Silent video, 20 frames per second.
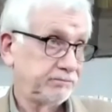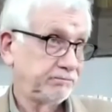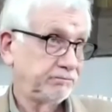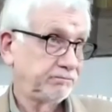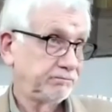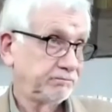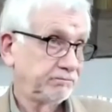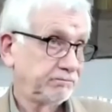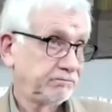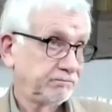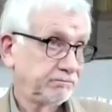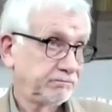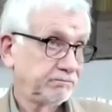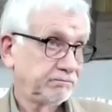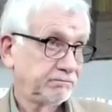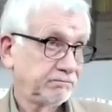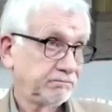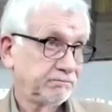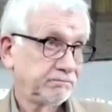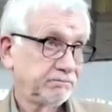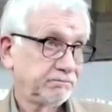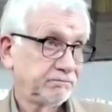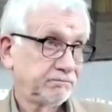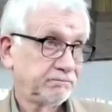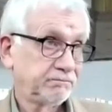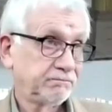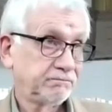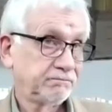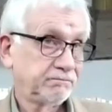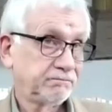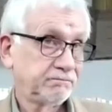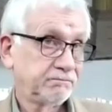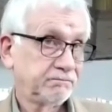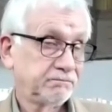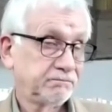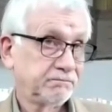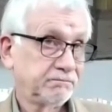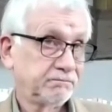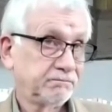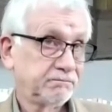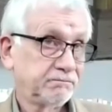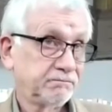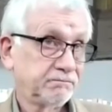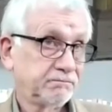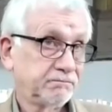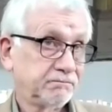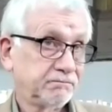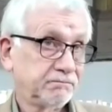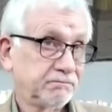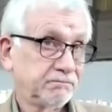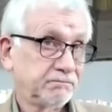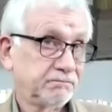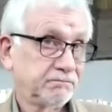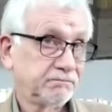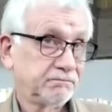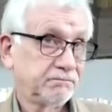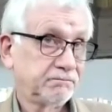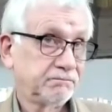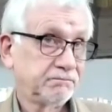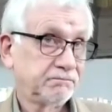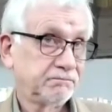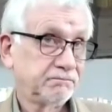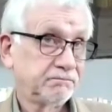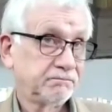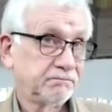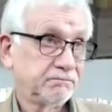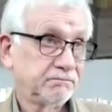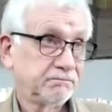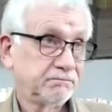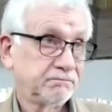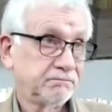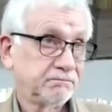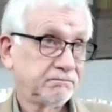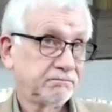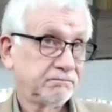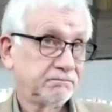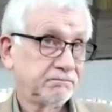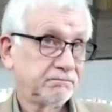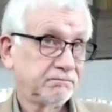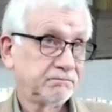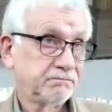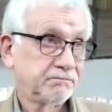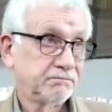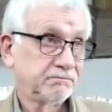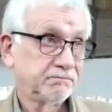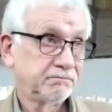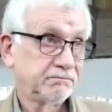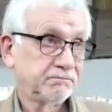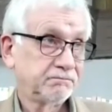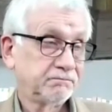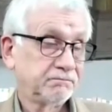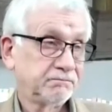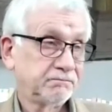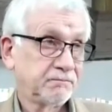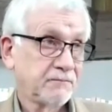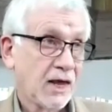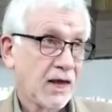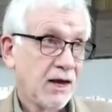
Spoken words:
No one is speaking in this clip.